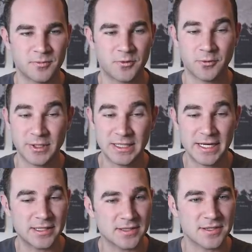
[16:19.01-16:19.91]

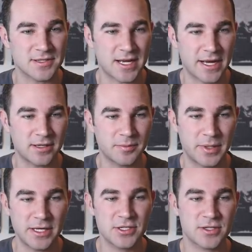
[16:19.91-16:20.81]
freelance style
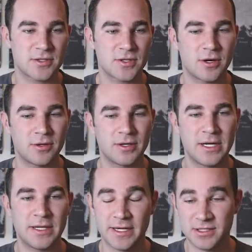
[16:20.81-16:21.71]
pitch. So
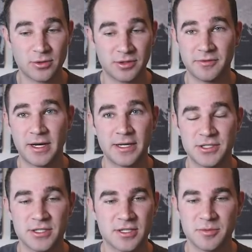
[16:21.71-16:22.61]
that's totally fine.
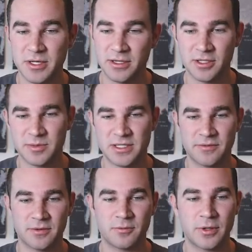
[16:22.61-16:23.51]
It's just going to be a little bit
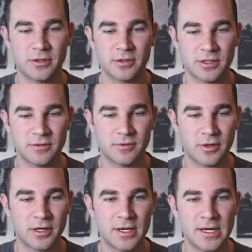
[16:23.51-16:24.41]
different of what you're looking
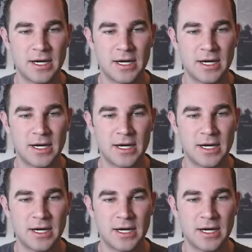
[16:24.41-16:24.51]
for.